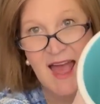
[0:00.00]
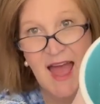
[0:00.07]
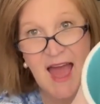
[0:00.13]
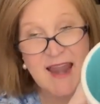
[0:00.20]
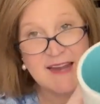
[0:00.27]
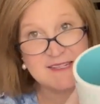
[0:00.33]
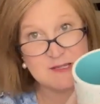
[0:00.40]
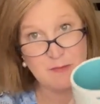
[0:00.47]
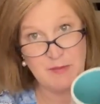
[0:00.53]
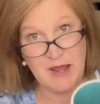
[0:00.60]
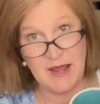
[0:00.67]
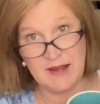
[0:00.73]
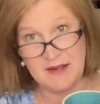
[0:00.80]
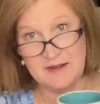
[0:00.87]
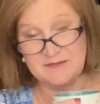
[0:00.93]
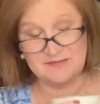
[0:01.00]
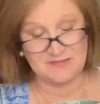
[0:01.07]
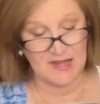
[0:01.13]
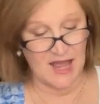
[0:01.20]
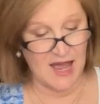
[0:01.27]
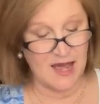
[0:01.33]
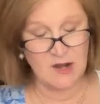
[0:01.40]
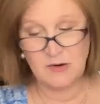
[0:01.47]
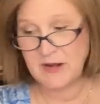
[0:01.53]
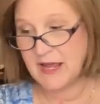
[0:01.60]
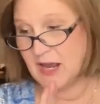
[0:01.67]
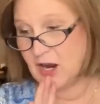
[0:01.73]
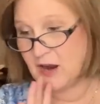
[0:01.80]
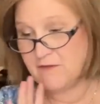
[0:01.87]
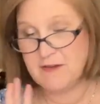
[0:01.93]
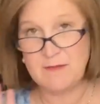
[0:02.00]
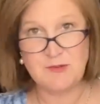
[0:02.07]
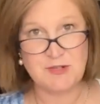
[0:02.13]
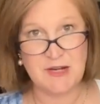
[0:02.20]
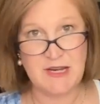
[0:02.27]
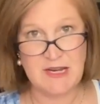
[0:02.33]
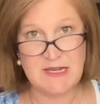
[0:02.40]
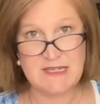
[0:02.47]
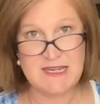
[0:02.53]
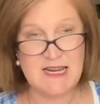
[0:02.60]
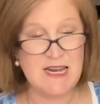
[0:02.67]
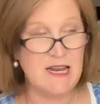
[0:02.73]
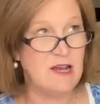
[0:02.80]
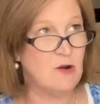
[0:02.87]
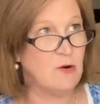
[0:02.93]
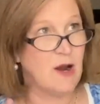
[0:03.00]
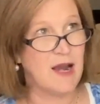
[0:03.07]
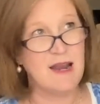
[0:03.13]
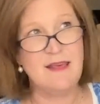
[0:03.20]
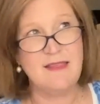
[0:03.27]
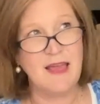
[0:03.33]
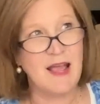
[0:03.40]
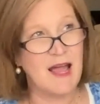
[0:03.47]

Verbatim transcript: And it's big. I don't care if I'm drinking tea or anything.